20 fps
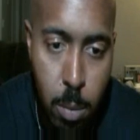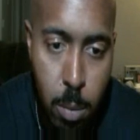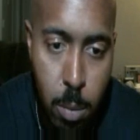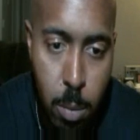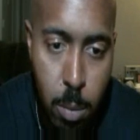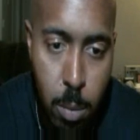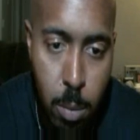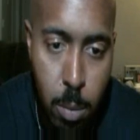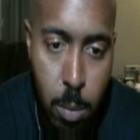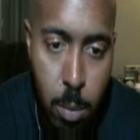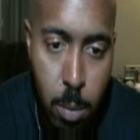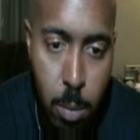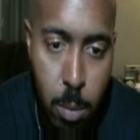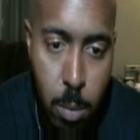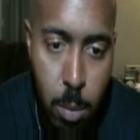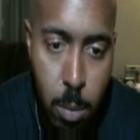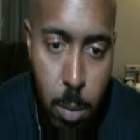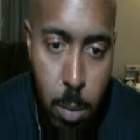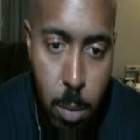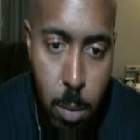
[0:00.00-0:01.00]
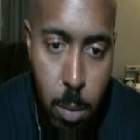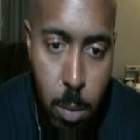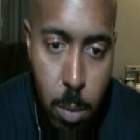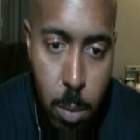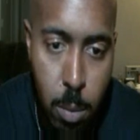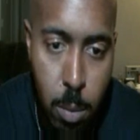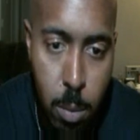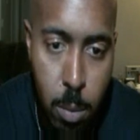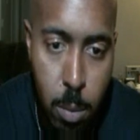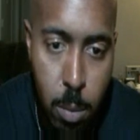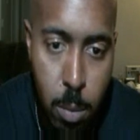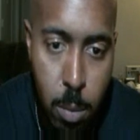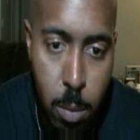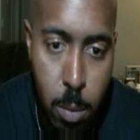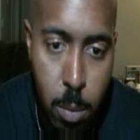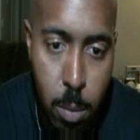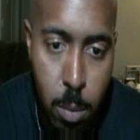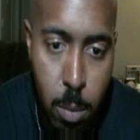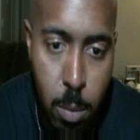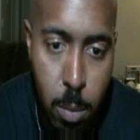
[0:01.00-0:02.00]

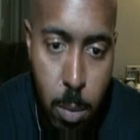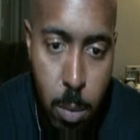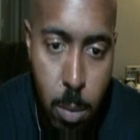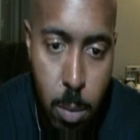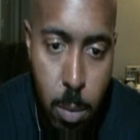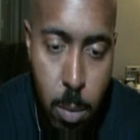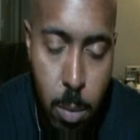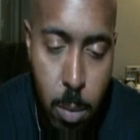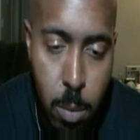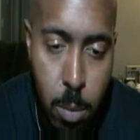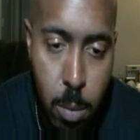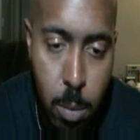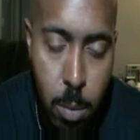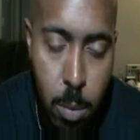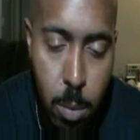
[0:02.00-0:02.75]
No words are spoken by the person on screen.